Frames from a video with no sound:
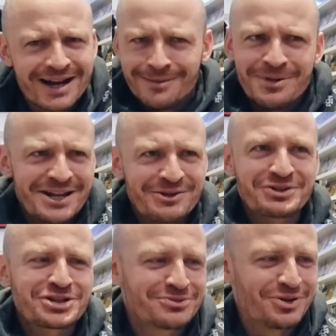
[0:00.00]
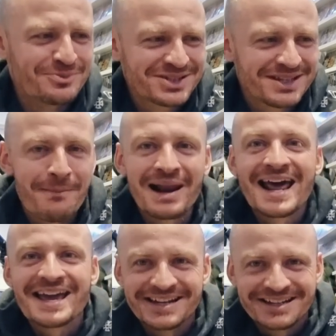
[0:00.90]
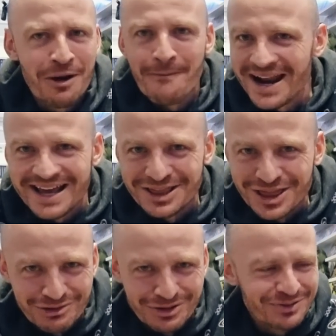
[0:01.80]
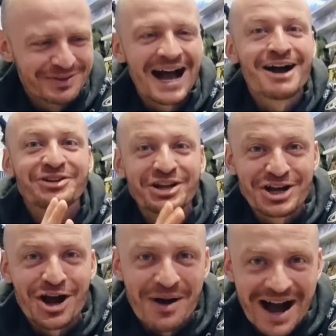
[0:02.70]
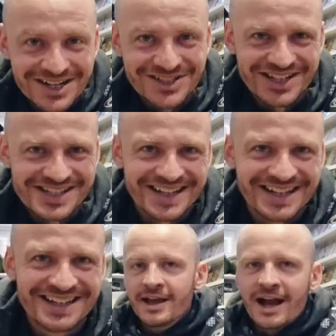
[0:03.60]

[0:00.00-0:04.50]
like I'm any good at shmups. Playing, not playing through. Having a go at, should I say.